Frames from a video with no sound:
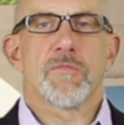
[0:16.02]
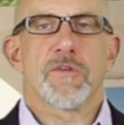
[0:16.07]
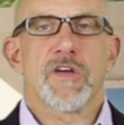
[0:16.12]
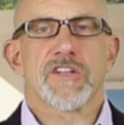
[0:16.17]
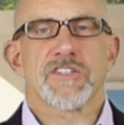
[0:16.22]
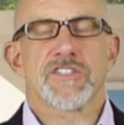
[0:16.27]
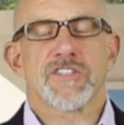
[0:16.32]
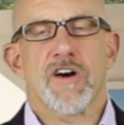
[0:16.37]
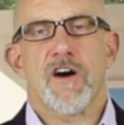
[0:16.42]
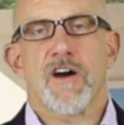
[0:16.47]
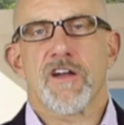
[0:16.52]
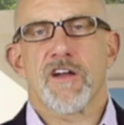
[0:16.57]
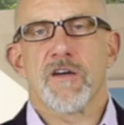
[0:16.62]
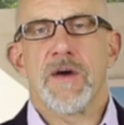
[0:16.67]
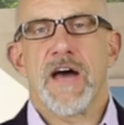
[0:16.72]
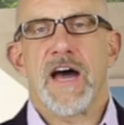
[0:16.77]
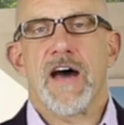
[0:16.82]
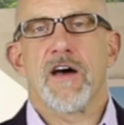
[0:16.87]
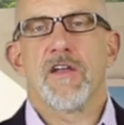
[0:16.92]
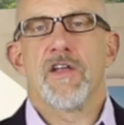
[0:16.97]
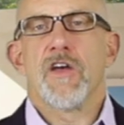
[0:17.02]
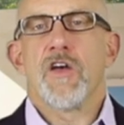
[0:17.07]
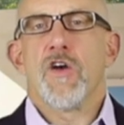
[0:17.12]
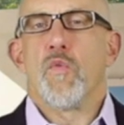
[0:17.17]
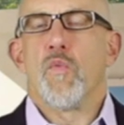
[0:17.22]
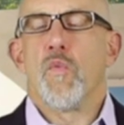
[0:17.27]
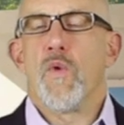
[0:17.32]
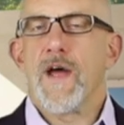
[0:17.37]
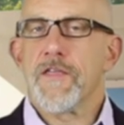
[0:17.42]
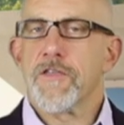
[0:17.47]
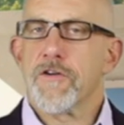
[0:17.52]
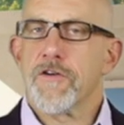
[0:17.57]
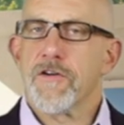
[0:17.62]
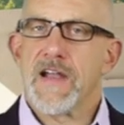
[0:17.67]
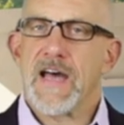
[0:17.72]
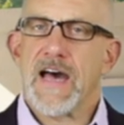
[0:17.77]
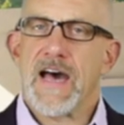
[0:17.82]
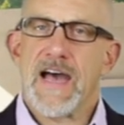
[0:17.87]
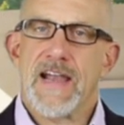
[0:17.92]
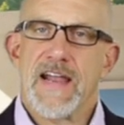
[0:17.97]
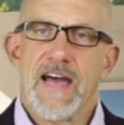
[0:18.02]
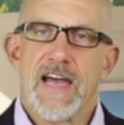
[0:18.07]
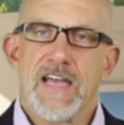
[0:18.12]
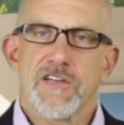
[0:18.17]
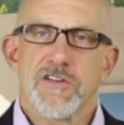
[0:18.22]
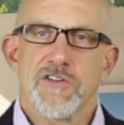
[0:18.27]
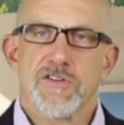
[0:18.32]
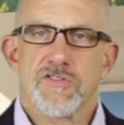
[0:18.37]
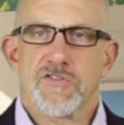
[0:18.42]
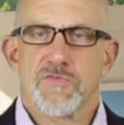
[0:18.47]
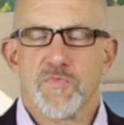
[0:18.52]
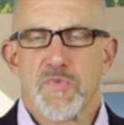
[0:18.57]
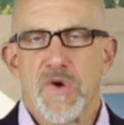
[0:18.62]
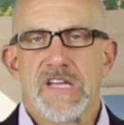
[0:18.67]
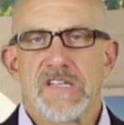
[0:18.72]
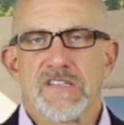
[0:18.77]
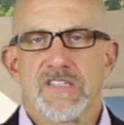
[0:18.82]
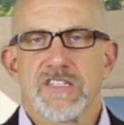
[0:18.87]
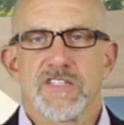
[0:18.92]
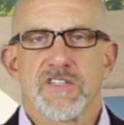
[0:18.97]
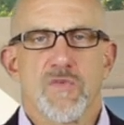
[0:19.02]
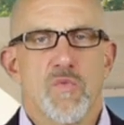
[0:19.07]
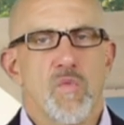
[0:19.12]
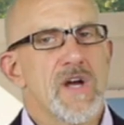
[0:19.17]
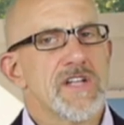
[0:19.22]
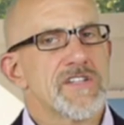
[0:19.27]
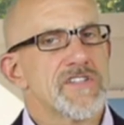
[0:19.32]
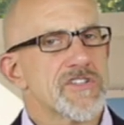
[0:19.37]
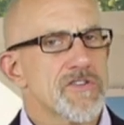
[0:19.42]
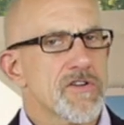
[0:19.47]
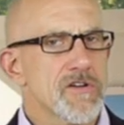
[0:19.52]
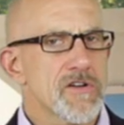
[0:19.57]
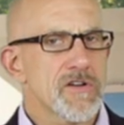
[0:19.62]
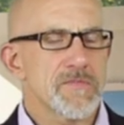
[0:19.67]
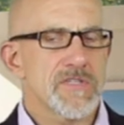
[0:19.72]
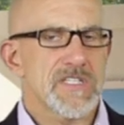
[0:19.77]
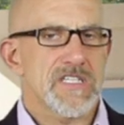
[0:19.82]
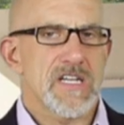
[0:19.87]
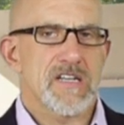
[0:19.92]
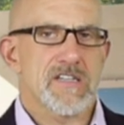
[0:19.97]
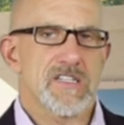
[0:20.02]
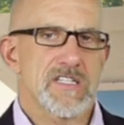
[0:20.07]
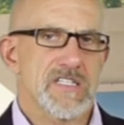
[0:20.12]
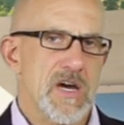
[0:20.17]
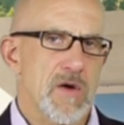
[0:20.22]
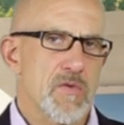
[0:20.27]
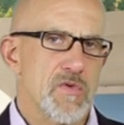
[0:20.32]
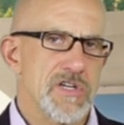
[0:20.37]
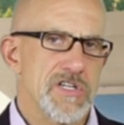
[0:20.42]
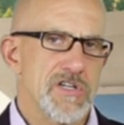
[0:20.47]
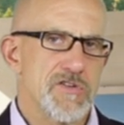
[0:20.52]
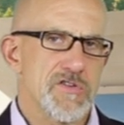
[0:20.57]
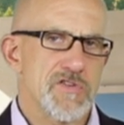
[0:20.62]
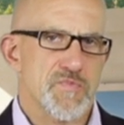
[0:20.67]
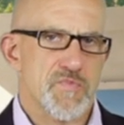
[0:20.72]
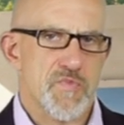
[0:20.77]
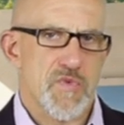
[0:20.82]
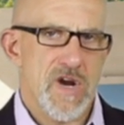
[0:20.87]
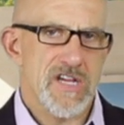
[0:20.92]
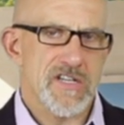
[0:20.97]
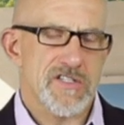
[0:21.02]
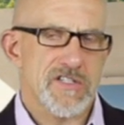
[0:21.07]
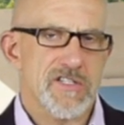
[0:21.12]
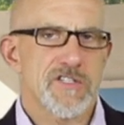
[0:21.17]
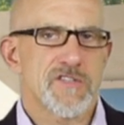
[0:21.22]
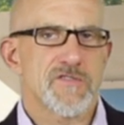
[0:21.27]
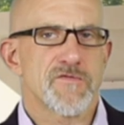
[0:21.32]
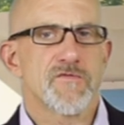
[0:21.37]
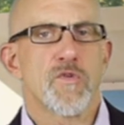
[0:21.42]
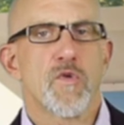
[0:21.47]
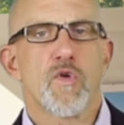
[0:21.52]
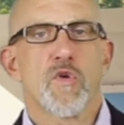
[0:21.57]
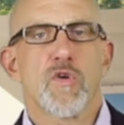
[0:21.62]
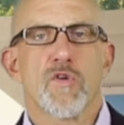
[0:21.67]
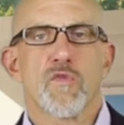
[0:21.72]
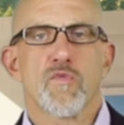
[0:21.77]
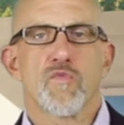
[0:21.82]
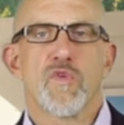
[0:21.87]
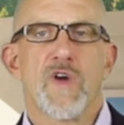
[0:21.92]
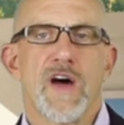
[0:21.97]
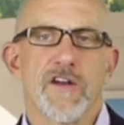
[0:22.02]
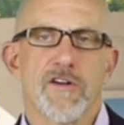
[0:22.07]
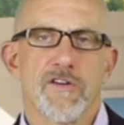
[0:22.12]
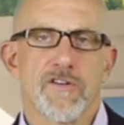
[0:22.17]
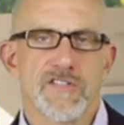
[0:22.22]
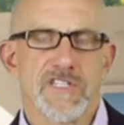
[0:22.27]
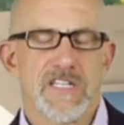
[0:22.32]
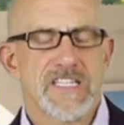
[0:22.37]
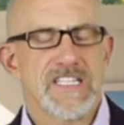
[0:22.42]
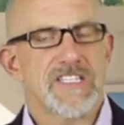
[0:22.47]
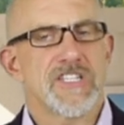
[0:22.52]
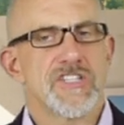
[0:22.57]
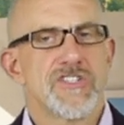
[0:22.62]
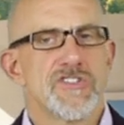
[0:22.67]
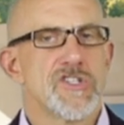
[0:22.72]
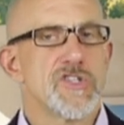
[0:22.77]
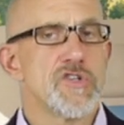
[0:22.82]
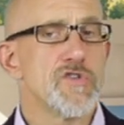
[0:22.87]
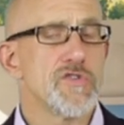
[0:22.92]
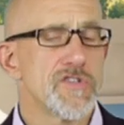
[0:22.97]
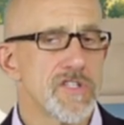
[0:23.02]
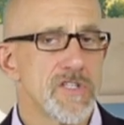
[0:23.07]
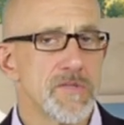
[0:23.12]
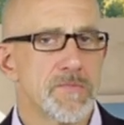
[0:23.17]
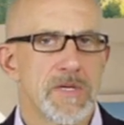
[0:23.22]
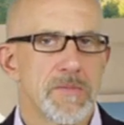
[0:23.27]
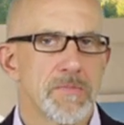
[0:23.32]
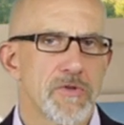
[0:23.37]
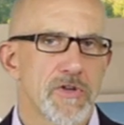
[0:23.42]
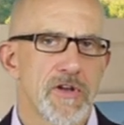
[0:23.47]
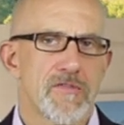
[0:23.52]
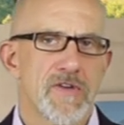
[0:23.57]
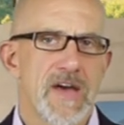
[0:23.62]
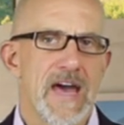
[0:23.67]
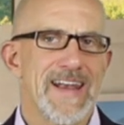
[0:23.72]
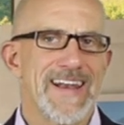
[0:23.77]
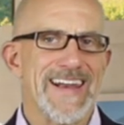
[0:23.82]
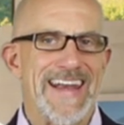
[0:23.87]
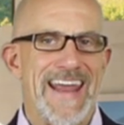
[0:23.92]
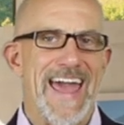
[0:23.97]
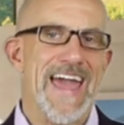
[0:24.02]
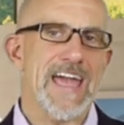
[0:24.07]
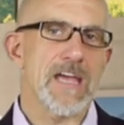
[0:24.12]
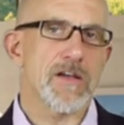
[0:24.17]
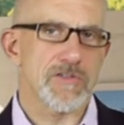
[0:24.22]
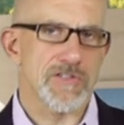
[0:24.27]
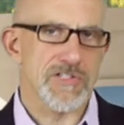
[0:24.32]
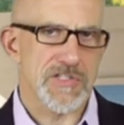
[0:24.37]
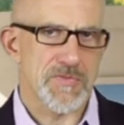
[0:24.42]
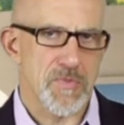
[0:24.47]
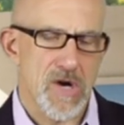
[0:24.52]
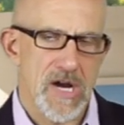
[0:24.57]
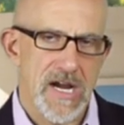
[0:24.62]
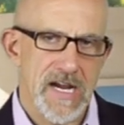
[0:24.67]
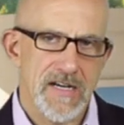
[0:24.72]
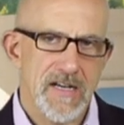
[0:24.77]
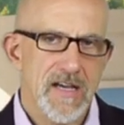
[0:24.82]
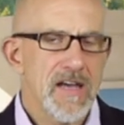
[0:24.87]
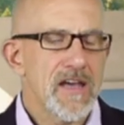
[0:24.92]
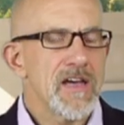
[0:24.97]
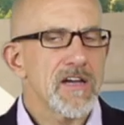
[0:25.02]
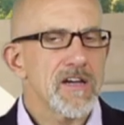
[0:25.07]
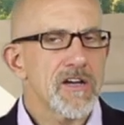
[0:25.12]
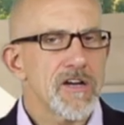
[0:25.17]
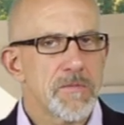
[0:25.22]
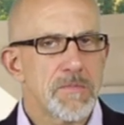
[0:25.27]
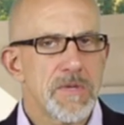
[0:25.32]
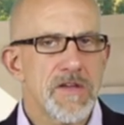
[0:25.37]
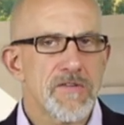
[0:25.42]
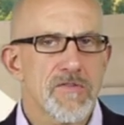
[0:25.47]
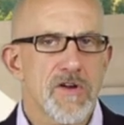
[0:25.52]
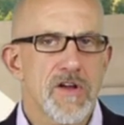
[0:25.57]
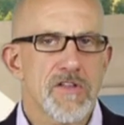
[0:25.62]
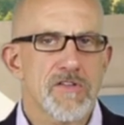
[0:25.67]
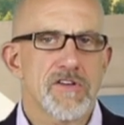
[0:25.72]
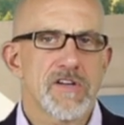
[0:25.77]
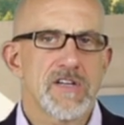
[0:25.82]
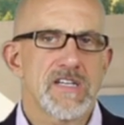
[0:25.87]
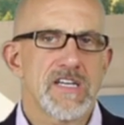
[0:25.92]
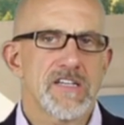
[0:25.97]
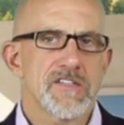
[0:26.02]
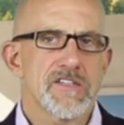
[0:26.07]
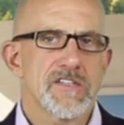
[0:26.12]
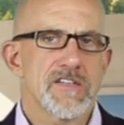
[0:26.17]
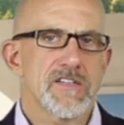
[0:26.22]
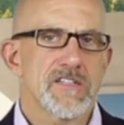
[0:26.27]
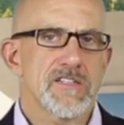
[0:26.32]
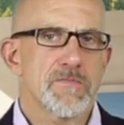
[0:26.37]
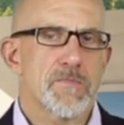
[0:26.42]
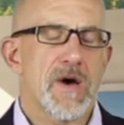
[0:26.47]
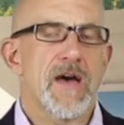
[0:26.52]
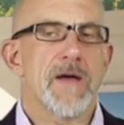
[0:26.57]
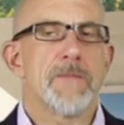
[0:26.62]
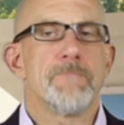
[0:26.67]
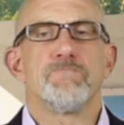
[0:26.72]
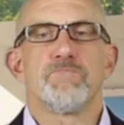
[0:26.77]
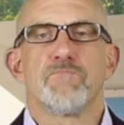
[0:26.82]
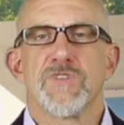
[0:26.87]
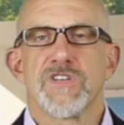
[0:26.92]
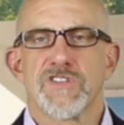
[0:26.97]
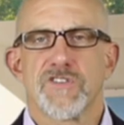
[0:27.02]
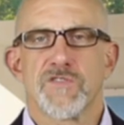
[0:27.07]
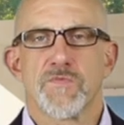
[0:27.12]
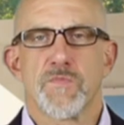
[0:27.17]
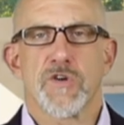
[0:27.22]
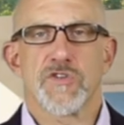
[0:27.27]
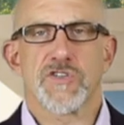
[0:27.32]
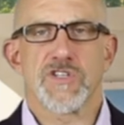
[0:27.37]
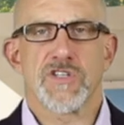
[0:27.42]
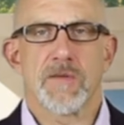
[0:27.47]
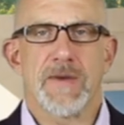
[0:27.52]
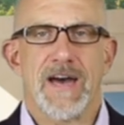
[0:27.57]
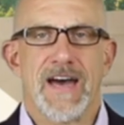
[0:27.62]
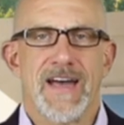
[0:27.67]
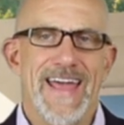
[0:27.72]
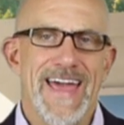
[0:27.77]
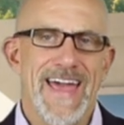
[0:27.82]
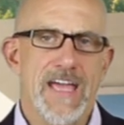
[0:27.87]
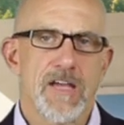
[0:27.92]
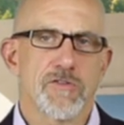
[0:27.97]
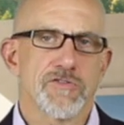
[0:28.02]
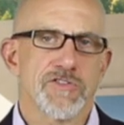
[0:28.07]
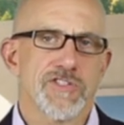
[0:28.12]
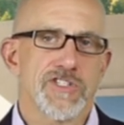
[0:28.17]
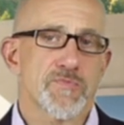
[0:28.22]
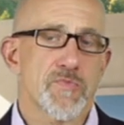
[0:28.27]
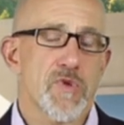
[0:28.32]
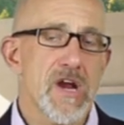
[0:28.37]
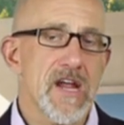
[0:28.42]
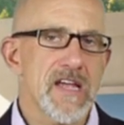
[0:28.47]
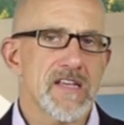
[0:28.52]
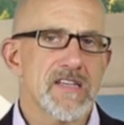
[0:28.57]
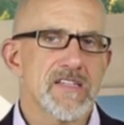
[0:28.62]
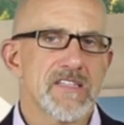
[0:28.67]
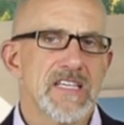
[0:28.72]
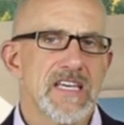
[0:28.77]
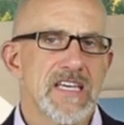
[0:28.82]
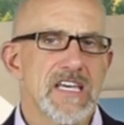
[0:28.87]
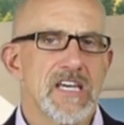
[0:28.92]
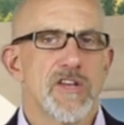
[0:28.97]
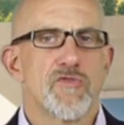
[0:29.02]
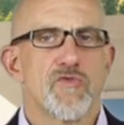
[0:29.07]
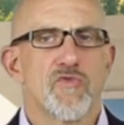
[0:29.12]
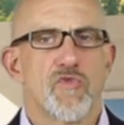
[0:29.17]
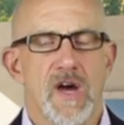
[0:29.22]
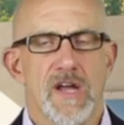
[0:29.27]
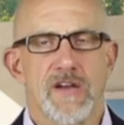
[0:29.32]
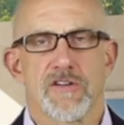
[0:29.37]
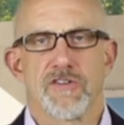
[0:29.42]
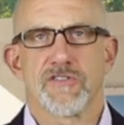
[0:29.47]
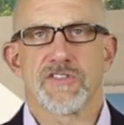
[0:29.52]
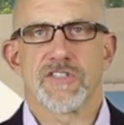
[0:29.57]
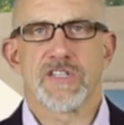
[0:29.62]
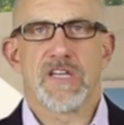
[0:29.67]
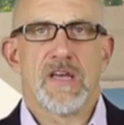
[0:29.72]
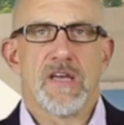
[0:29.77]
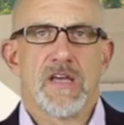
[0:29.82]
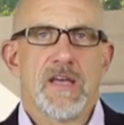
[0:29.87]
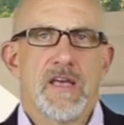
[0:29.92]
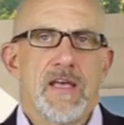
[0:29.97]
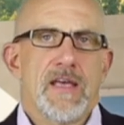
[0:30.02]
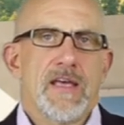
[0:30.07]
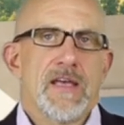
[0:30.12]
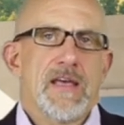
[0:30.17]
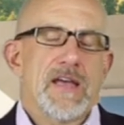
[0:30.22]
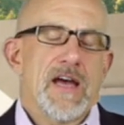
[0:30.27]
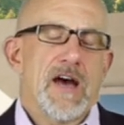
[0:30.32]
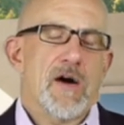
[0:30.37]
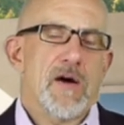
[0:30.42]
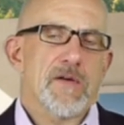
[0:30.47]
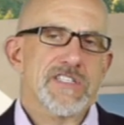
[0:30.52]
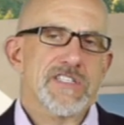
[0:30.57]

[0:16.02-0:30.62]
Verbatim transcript: I'm going to talk about whether or not I use braces and what circumstances I would use braces for runners. And this is usually people that have had an ankle sprain. Could be for other conditions, but this is mostly about ankle sprains in runners. Now, I